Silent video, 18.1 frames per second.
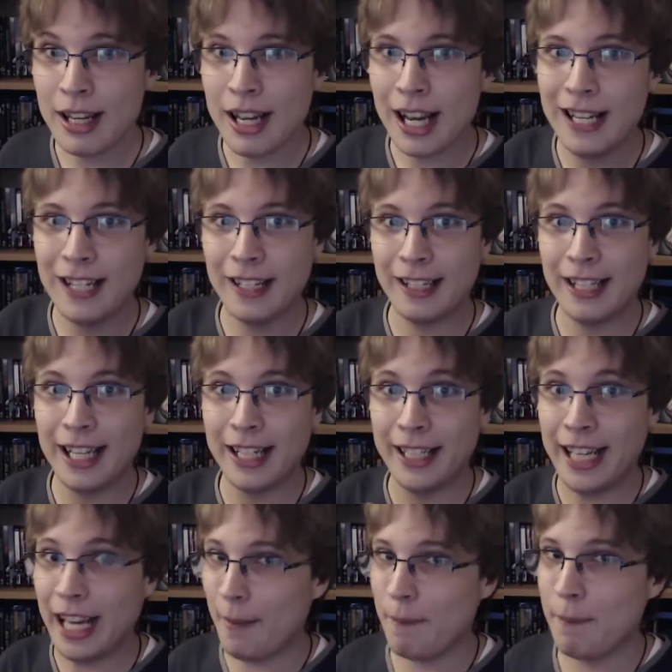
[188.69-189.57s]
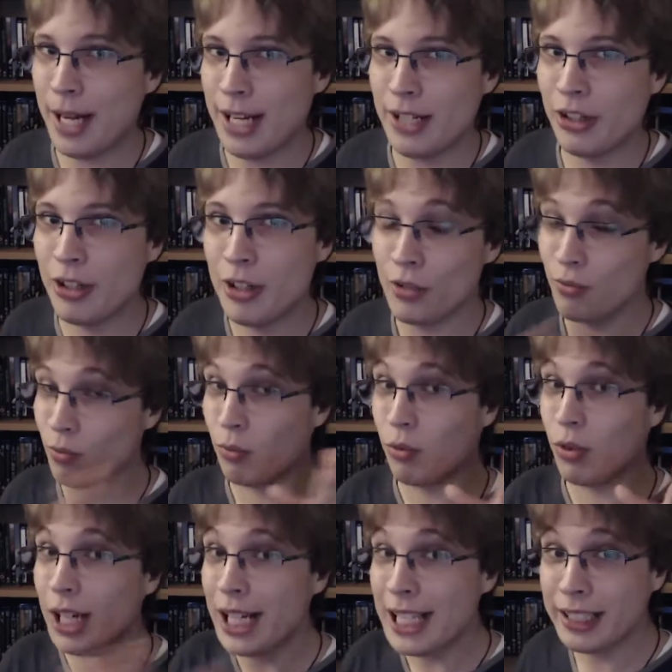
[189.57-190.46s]
And they kept Mace Hughes
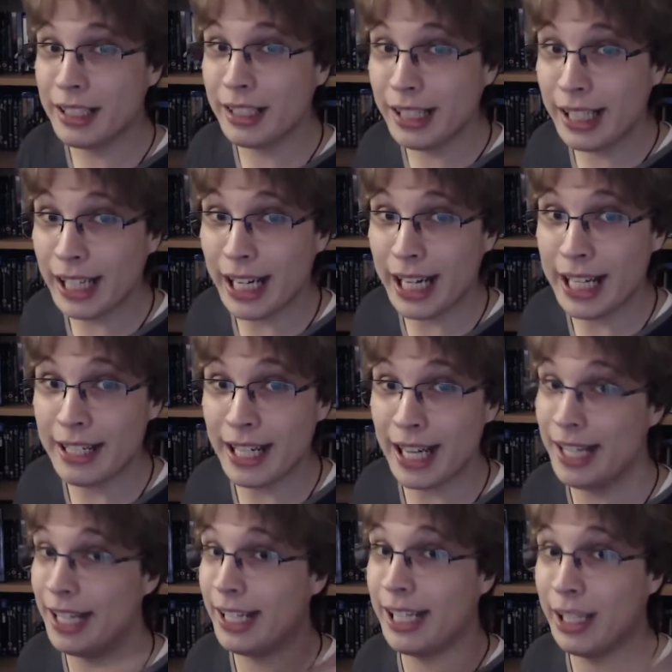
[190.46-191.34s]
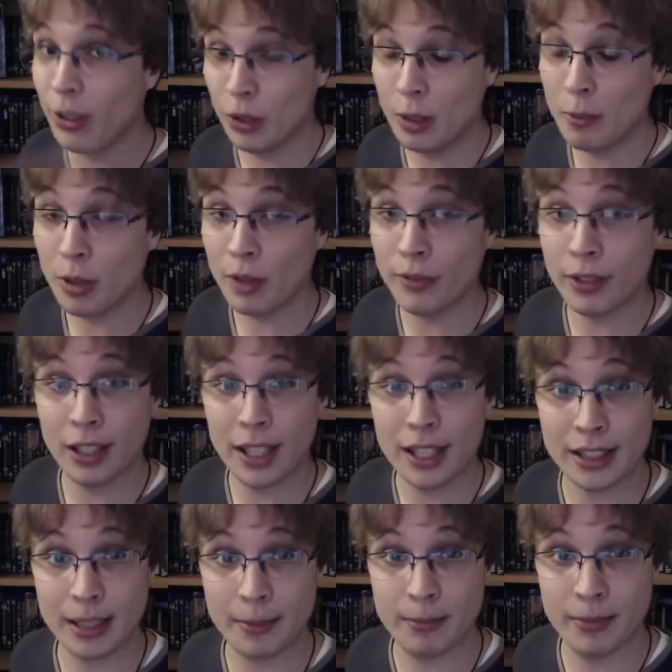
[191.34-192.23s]
right until the end, and they killed him off in the
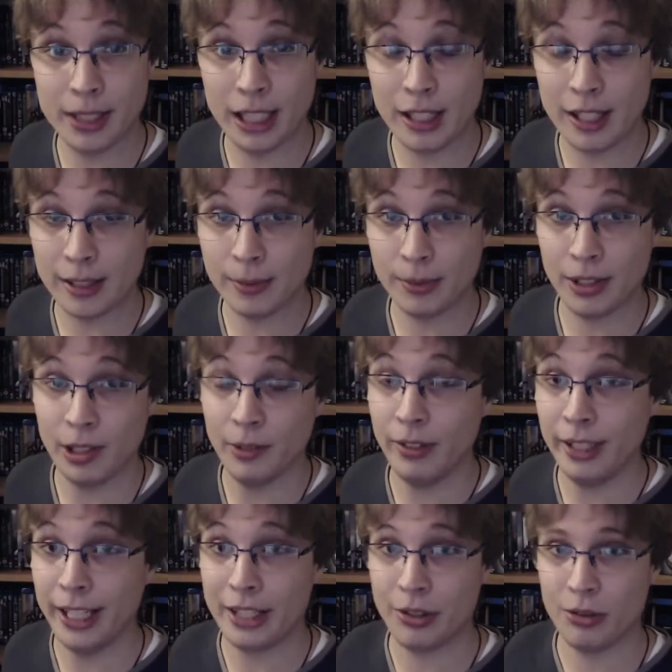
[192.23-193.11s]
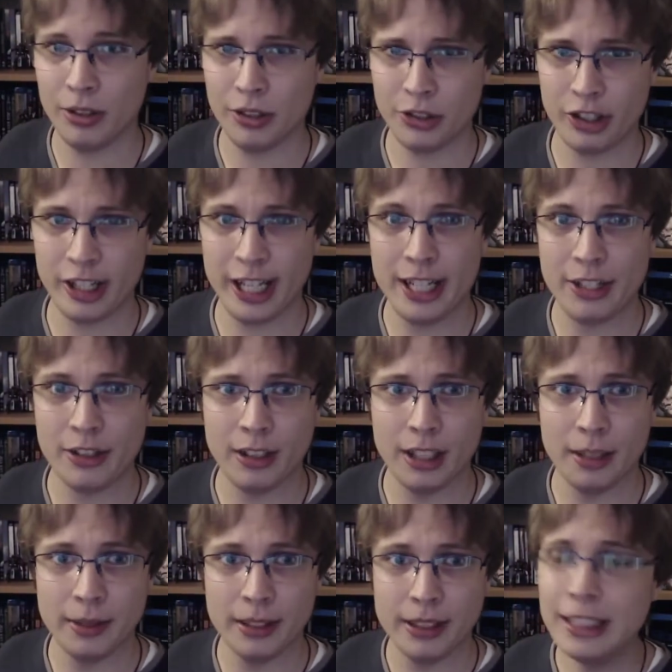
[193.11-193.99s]
last episode of the actual
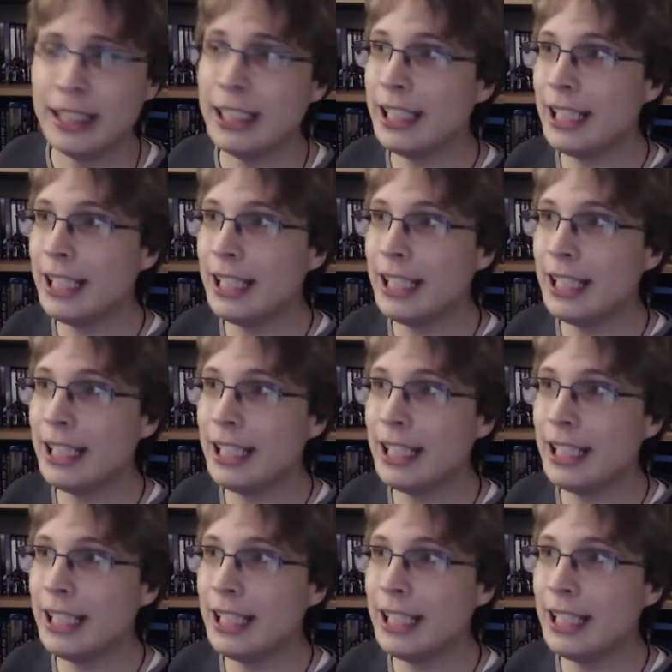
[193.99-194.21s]
J-drama.